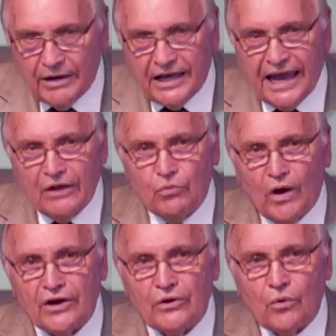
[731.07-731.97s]
Cain,
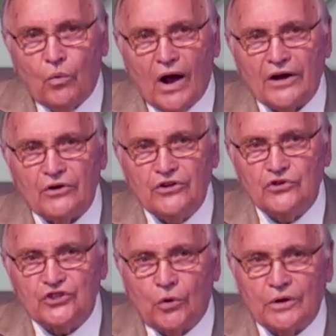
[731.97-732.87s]
why are, why are you
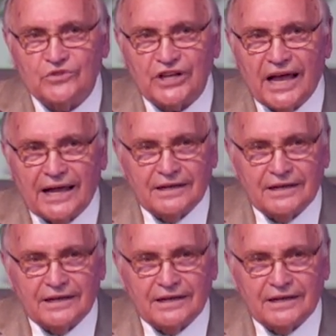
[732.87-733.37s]
so upset?